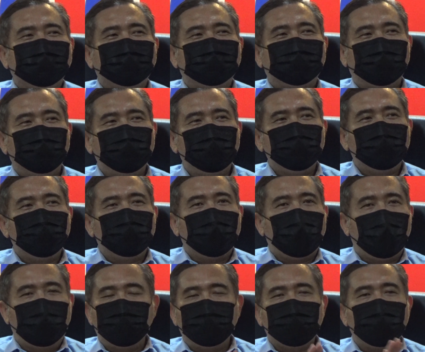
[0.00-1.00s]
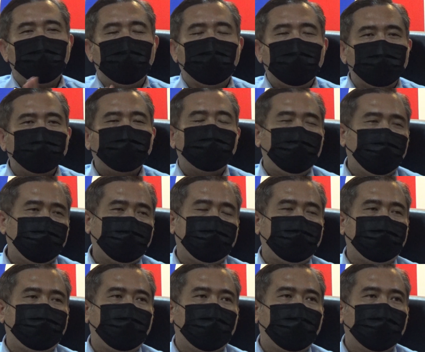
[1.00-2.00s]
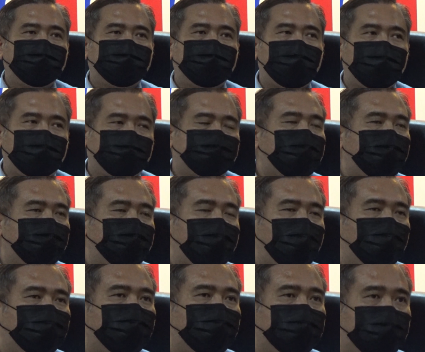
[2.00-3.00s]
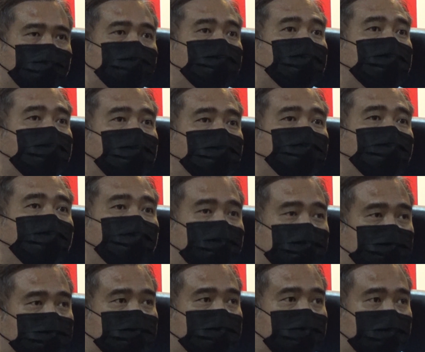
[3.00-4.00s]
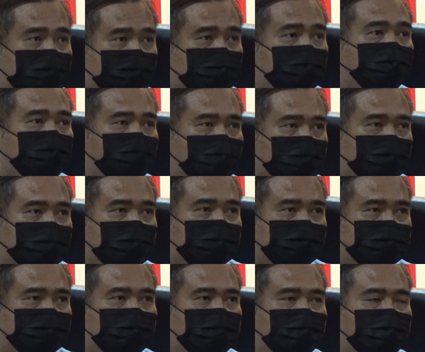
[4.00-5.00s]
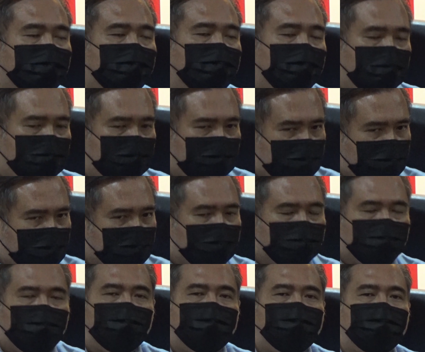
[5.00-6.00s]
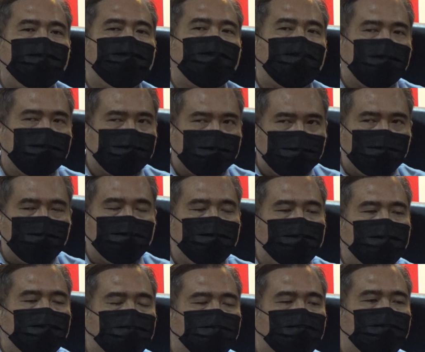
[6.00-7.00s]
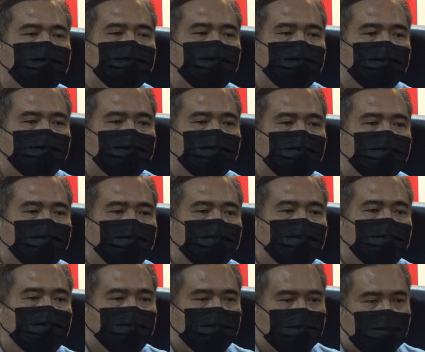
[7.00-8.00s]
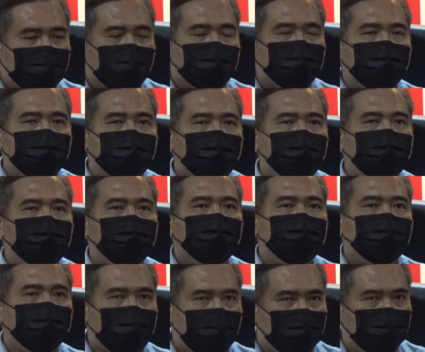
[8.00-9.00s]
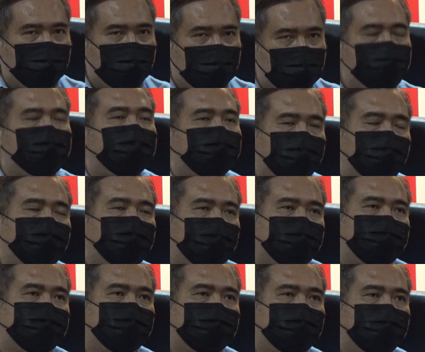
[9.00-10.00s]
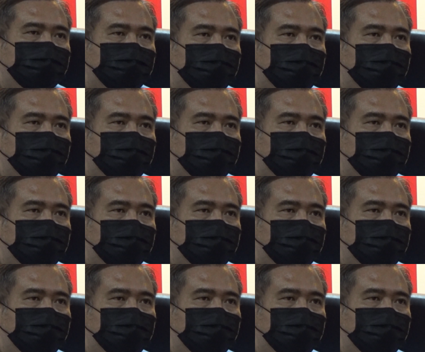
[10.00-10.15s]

So, I will not announce which seat because that is not my authority to announce which seat that he's going to contest, but I can confirm that the central leadership directed him that he must contest.